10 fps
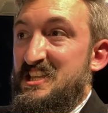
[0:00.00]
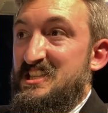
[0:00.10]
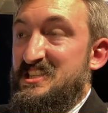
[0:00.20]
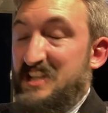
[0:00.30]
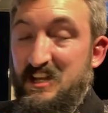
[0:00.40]

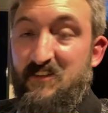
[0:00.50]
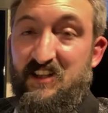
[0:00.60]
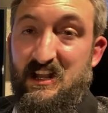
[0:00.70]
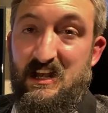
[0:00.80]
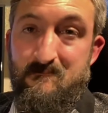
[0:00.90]

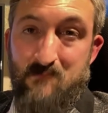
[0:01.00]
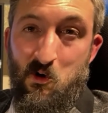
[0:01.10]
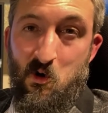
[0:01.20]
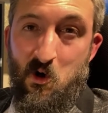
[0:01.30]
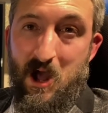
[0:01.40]
significantly
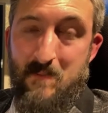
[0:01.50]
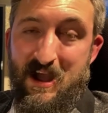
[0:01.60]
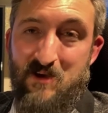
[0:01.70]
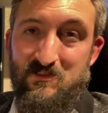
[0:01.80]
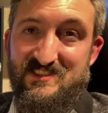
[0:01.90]
more
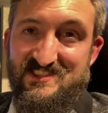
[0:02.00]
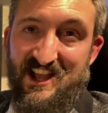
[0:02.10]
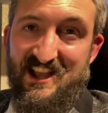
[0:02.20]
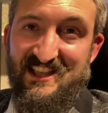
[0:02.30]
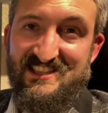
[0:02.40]
about
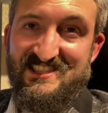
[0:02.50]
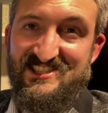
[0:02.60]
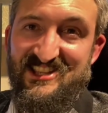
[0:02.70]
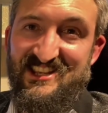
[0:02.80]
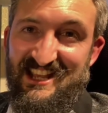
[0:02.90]
science
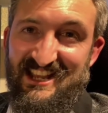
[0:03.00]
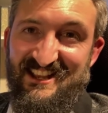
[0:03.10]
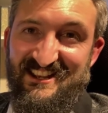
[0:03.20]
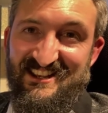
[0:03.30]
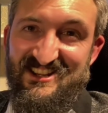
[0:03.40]
than Ian.